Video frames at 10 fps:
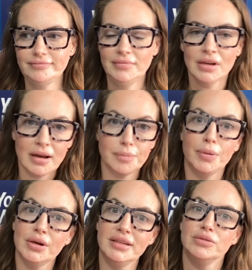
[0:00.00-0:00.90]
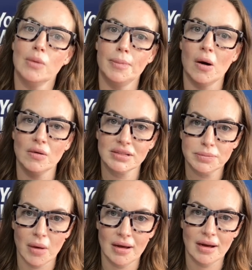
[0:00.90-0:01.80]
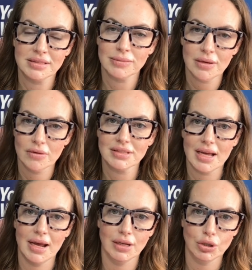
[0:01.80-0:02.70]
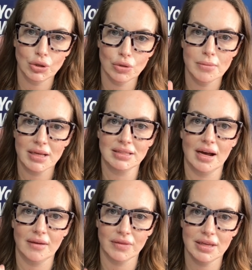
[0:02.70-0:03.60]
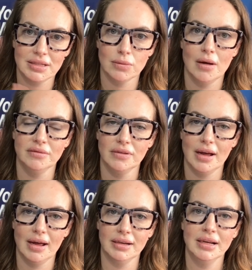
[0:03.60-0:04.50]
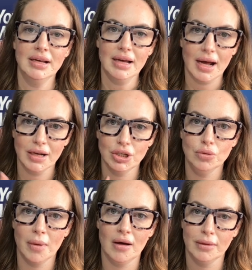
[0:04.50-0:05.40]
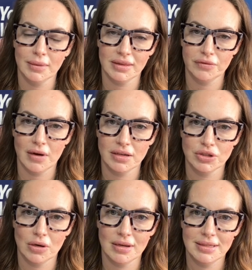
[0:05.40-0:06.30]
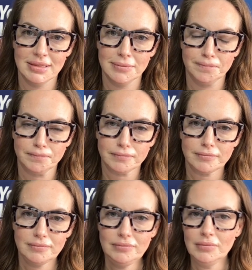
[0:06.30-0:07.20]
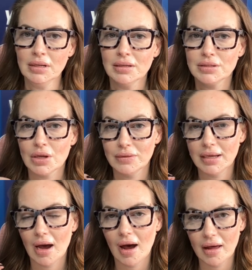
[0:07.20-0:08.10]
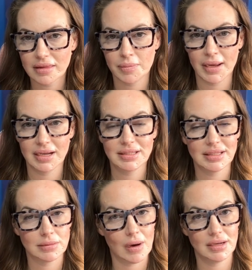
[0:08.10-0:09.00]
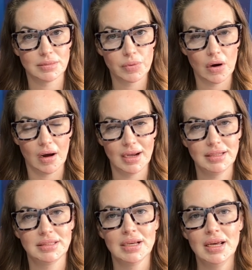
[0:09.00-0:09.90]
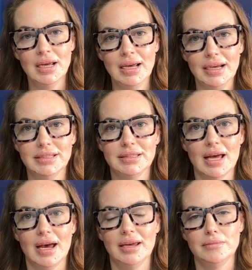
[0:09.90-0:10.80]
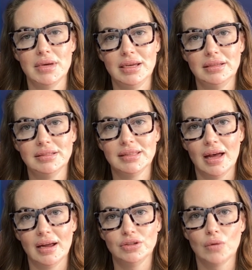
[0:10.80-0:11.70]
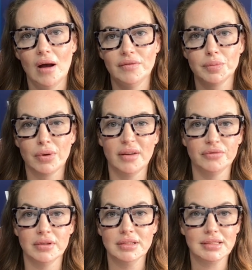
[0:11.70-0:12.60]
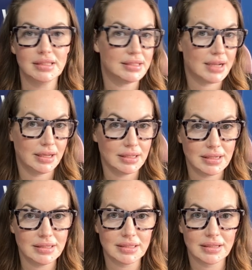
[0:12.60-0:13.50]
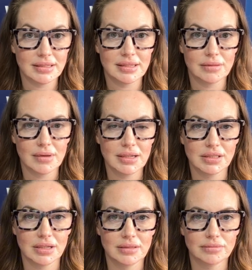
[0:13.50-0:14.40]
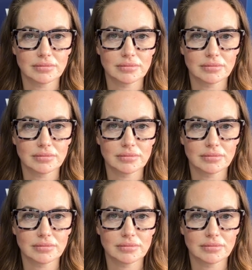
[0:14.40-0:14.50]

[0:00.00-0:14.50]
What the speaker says: kind of put into a box by us. We're not saying you must have this one van and you buy it with the franchise. So the other piece, as well as price, is that it means that driver preference is taken into consideration.